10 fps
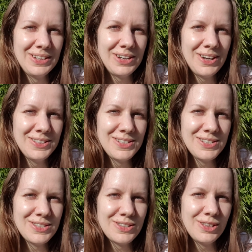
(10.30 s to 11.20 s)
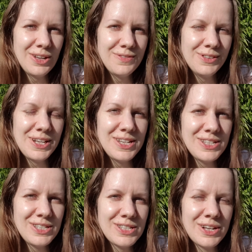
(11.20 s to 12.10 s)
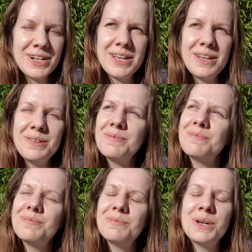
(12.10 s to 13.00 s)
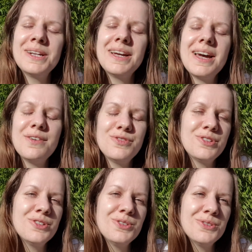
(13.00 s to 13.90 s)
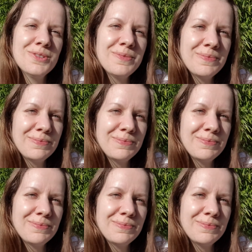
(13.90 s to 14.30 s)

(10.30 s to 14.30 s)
on this lovely sunny Monday afternoon.